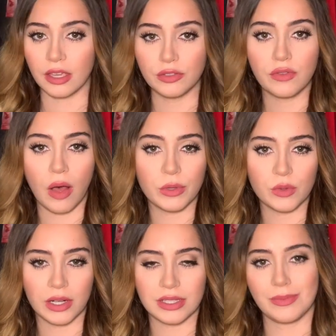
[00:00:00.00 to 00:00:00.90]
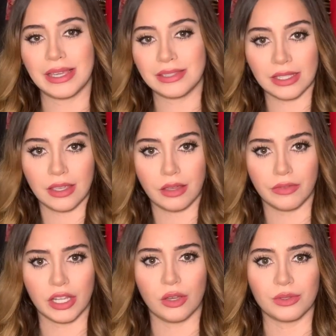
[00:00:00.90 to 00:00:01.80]
If you've always wanted to make singing
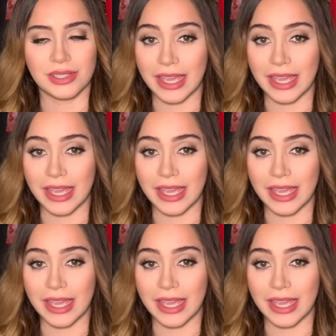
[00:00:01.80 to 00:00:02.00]
videos,